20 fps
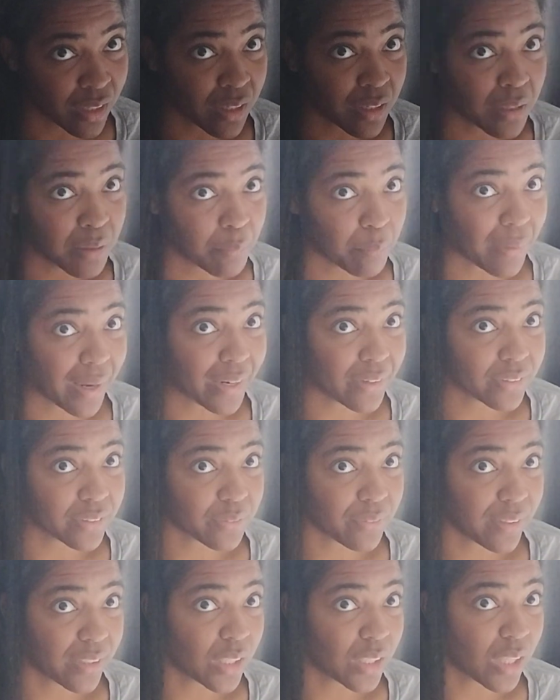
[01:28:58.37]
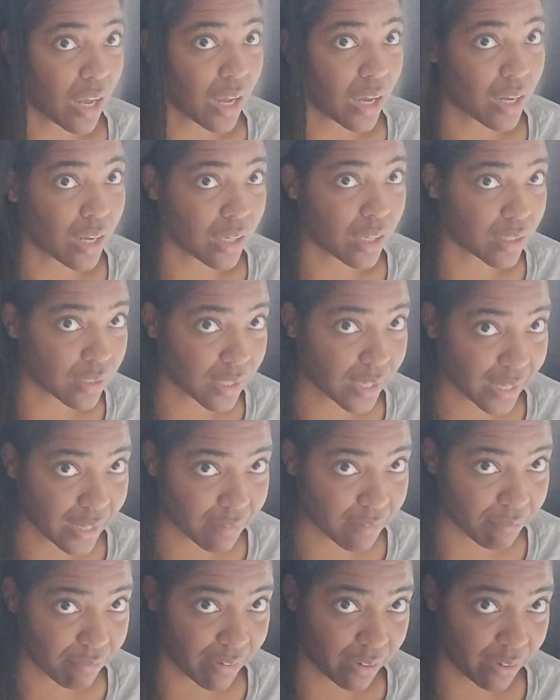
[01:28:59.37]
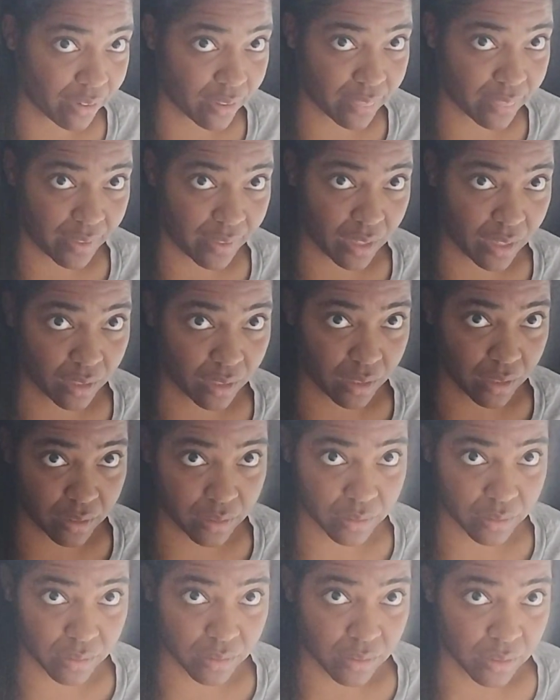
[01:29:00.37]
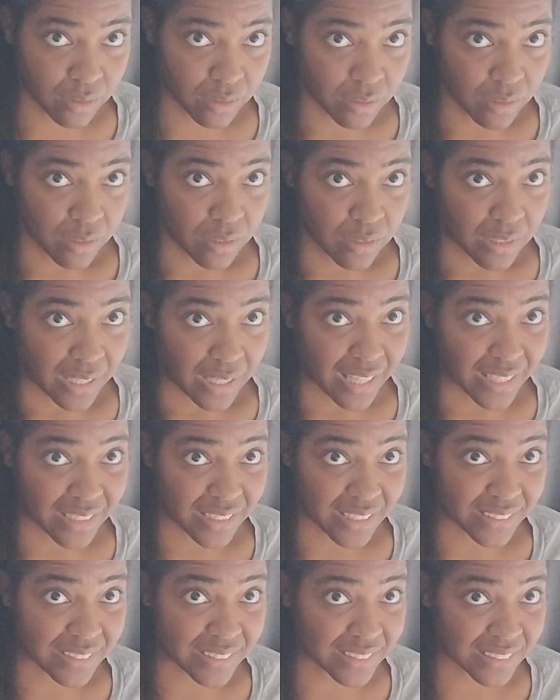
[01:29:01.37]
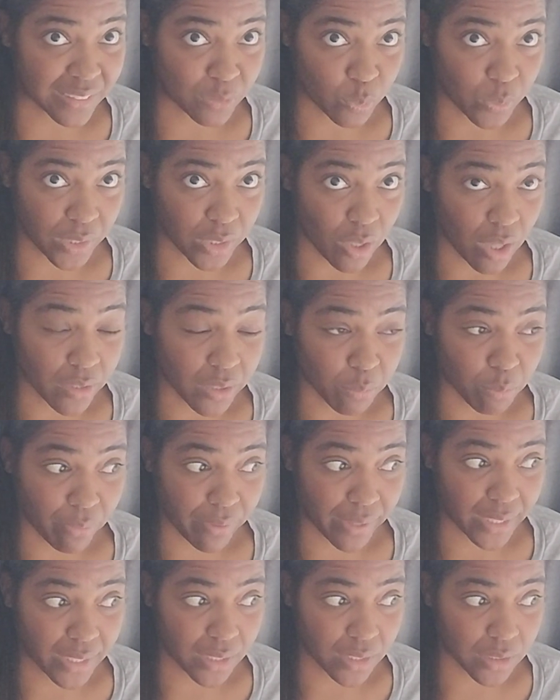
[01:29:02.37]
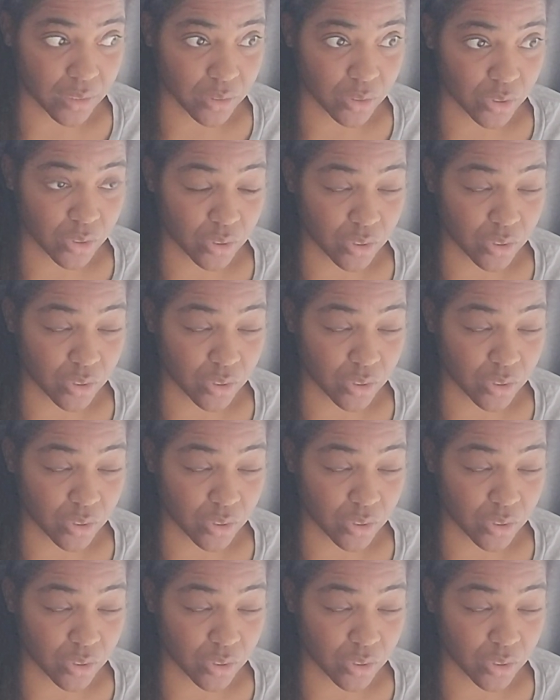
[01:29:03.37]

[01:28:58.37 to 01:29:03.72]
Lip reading: my hair is very long and very thick. And this is with all the breakage.